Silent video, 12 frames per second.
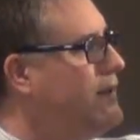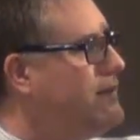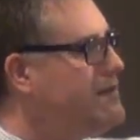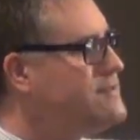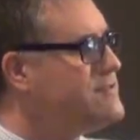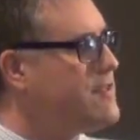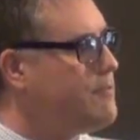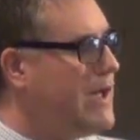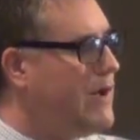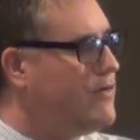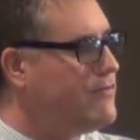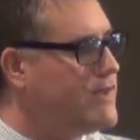This is the
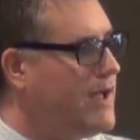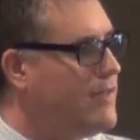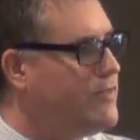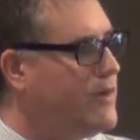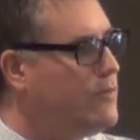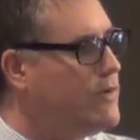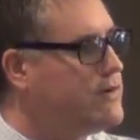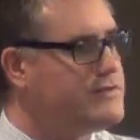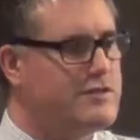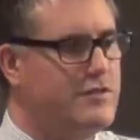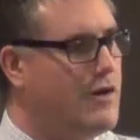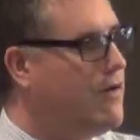power of God that works
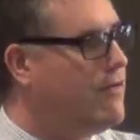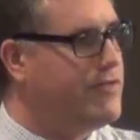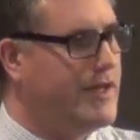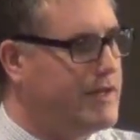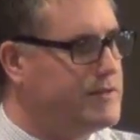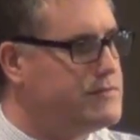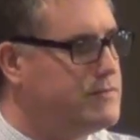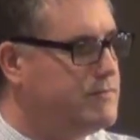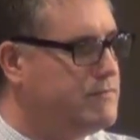through all things.